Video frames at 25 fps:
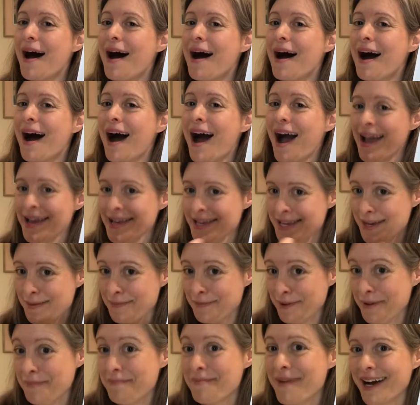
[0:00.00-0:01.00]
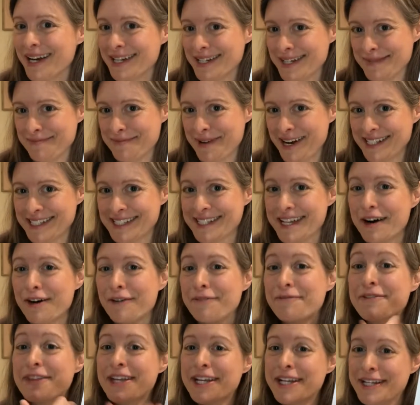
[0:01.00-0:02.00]
I keep reminding
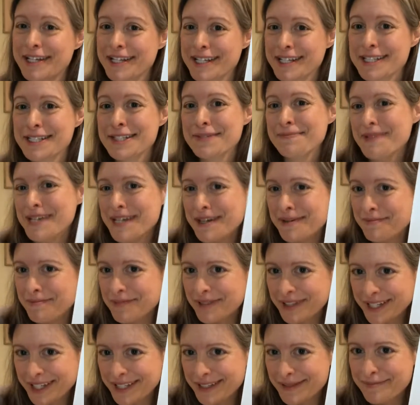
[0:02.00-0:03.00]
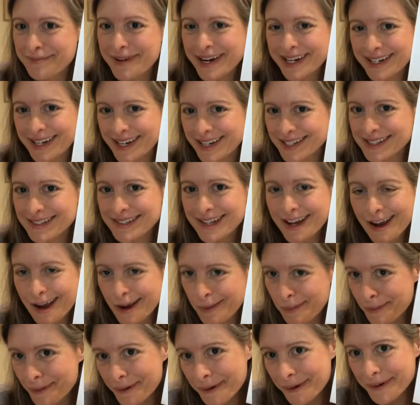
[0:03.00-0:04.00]
myself that it needs to be completed by next
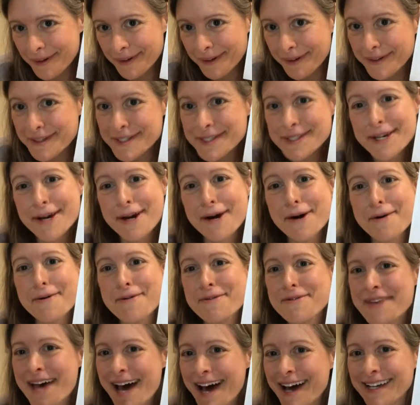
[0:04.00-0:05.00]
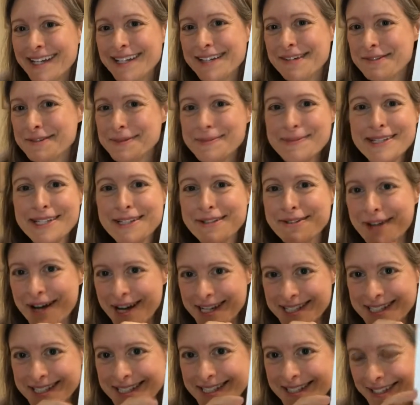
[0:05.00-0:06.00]
April. So that gives me
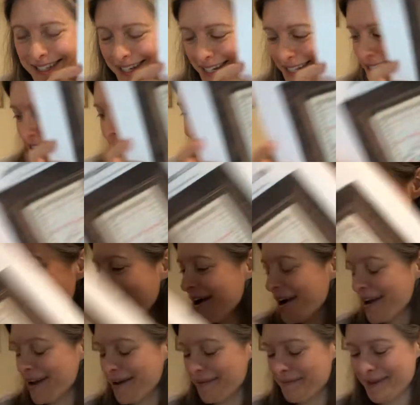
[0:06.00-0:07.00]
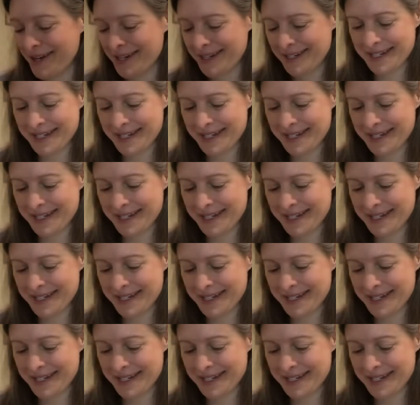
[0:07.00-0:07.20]
lots and lots of time.